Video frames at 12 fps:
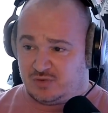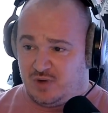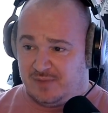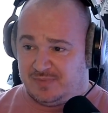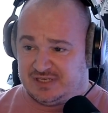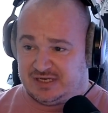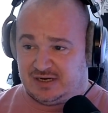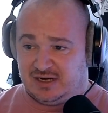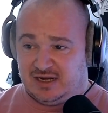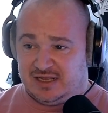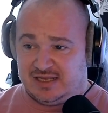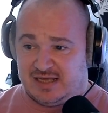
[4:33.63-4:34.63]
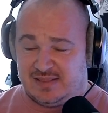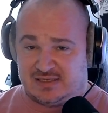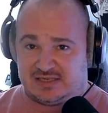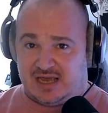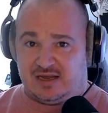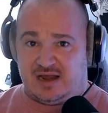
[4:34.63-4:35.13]
quite particularly in the
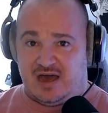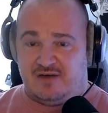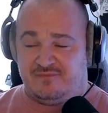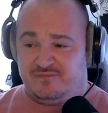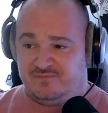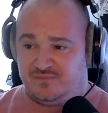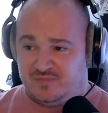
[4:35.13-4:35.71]
second half,